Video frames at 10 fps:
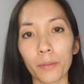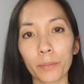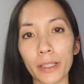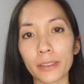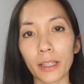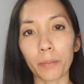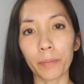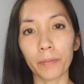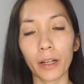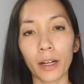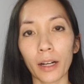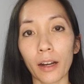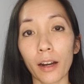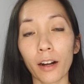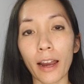because they
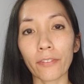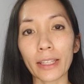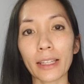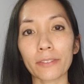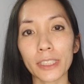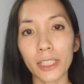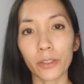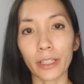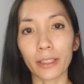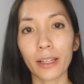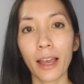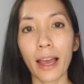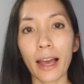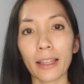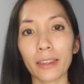are having a lot of tearing,
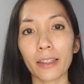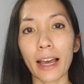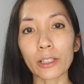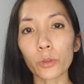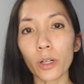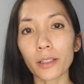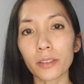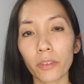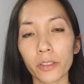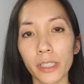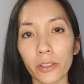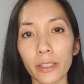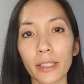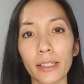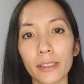and the actual cause of their
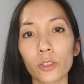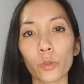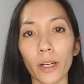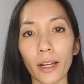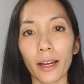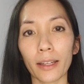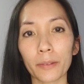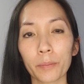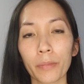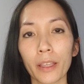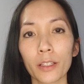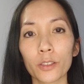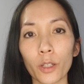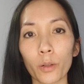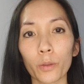tearing is dry eye.
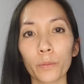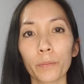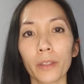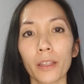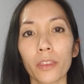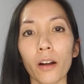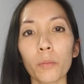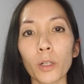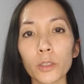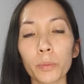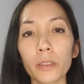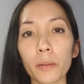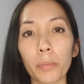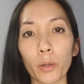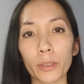So there are multiple
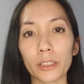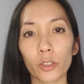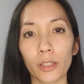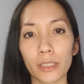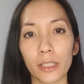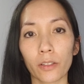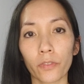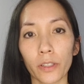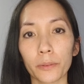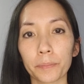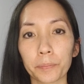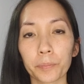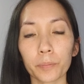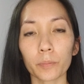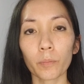components to the tear film.
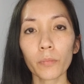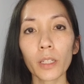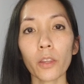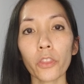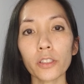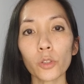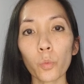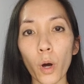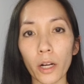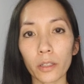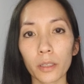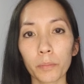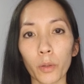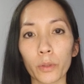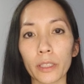There's a water
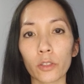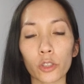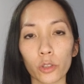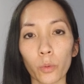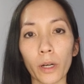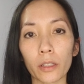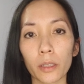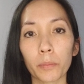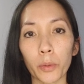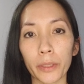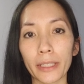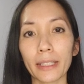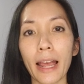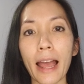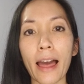component or a saltwater component,
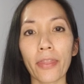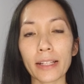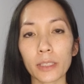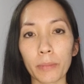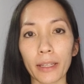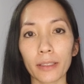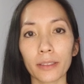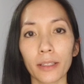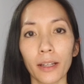and that's made